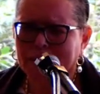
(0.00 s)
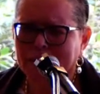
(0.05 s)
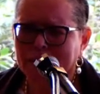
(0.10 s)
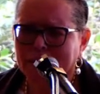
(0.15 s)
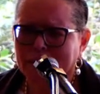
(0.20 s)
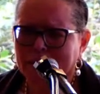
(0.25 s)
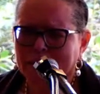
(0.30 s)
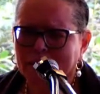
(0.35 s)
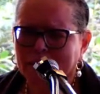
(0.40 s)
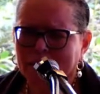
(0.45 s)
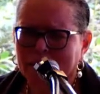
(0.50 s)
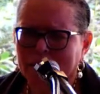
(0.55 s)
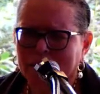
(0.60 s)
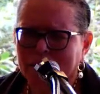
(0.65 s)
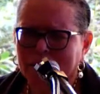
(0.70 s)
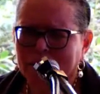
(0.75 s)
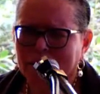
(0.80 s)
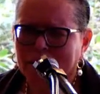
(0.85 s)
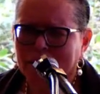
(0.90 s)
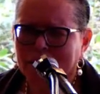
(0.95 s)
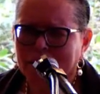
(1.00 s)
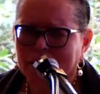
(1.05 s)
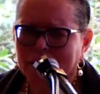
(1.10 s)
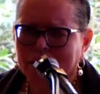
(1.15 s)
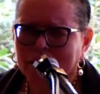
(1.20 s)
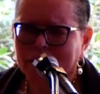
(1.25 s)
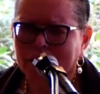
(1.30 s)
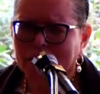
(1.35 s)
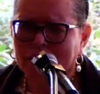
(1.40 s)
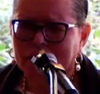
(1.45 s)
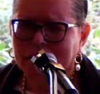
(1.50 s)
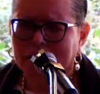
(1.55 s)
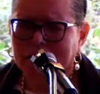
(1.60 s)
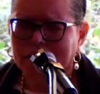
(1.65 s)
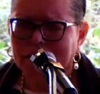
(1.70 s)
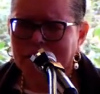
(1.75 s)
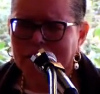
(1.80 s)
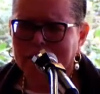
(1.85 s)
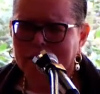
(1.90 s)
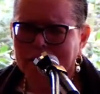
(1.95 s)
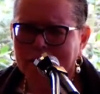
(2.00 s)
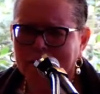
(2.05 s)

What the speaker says: [no speech]